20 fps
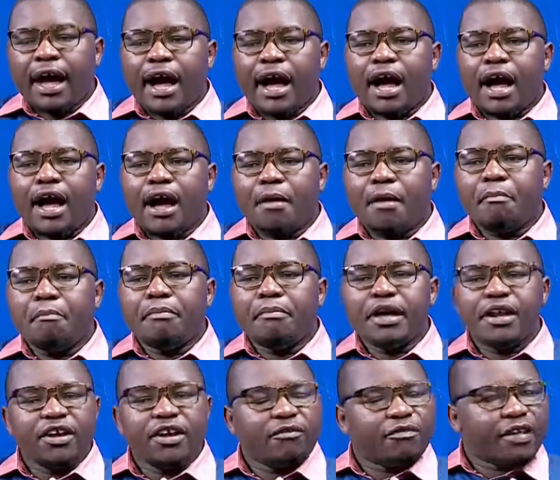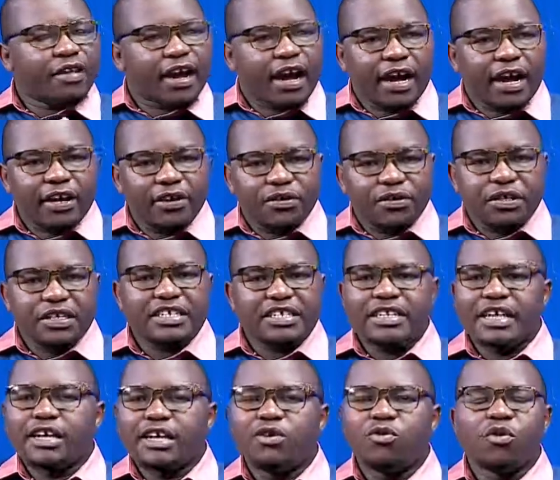Many of the
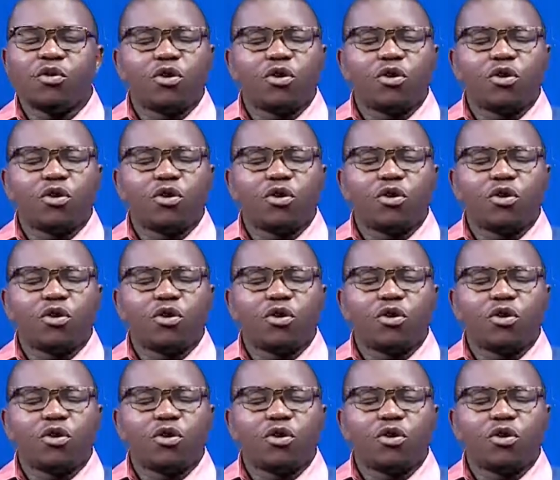countries, they